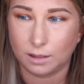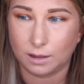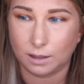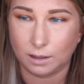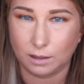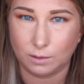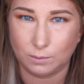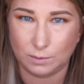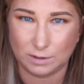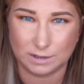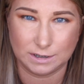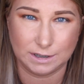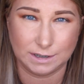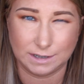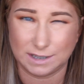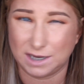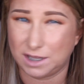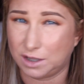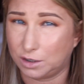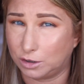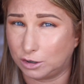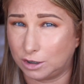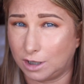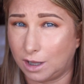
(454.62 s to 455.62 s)
they basically
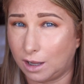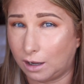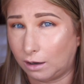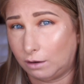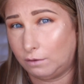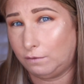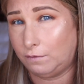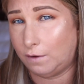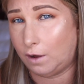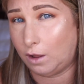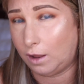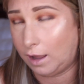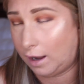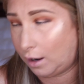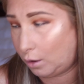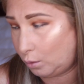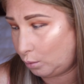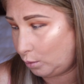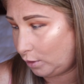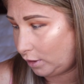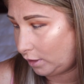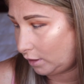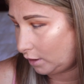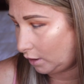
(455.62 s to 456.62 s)
say there's a lot of
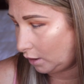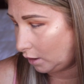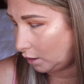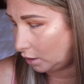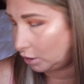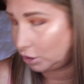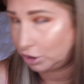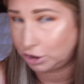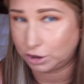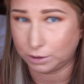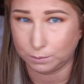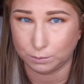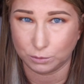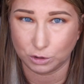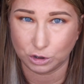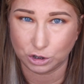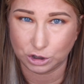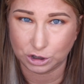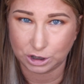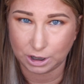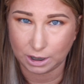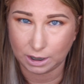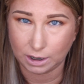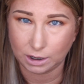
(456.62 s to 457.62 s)
fallout with the
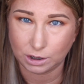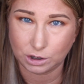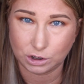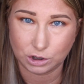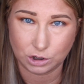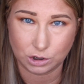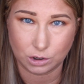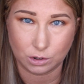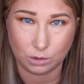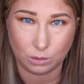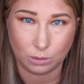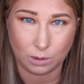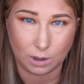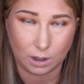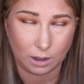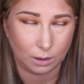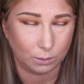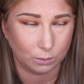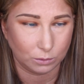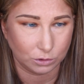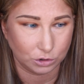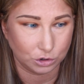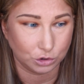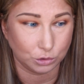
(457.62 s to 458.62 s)
shimmer shade, so
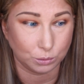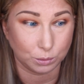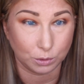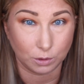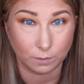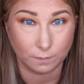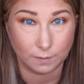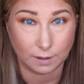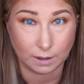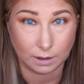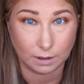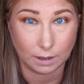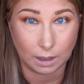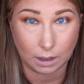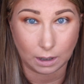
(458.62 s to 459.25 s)
I want to prevent